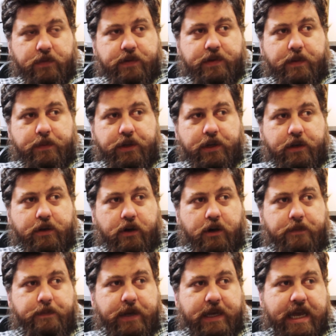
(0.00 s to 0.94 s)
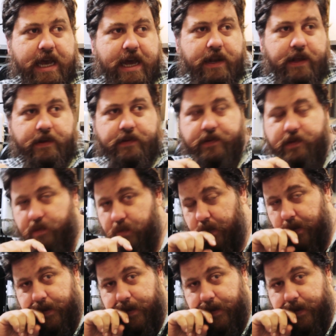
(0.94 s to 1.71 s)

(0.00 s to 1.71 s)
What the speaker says: some of the god mechanics,